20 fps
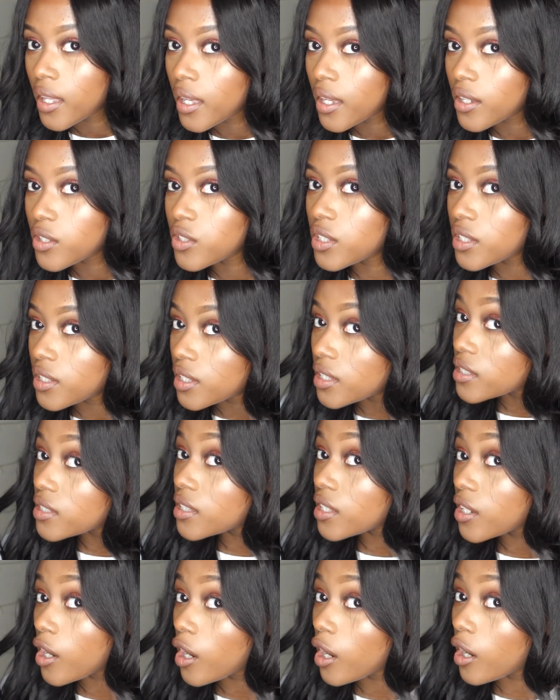let's see, these are
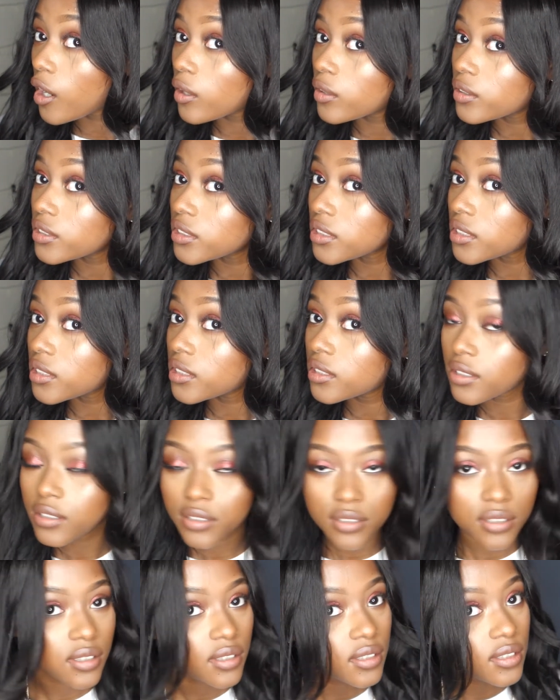the curls
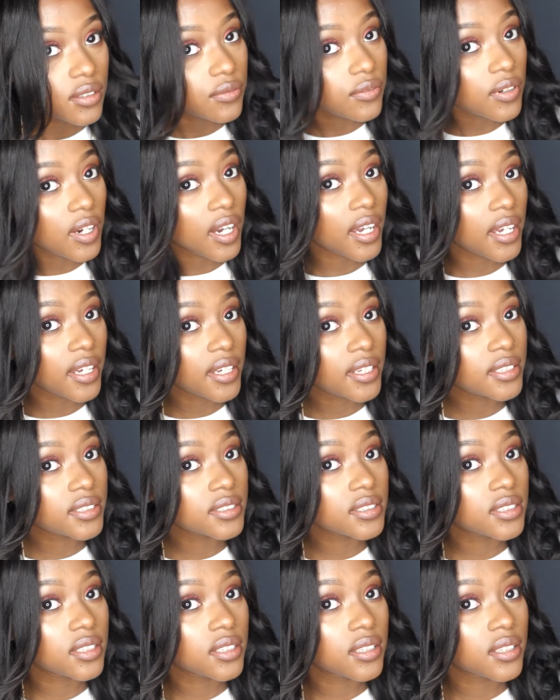
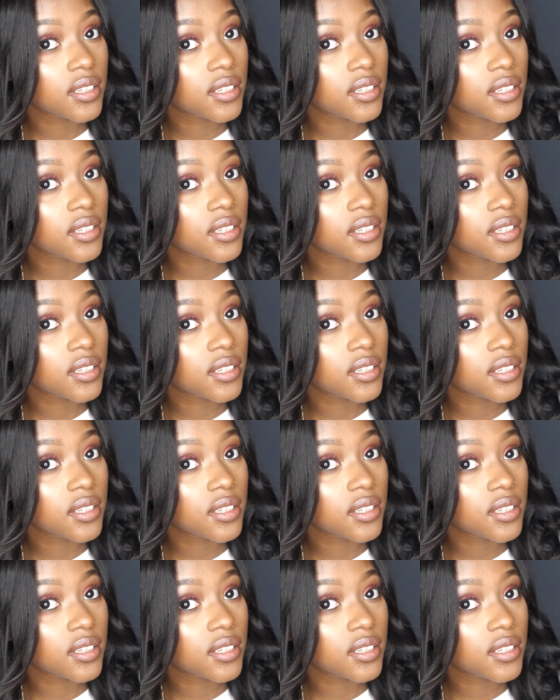defined.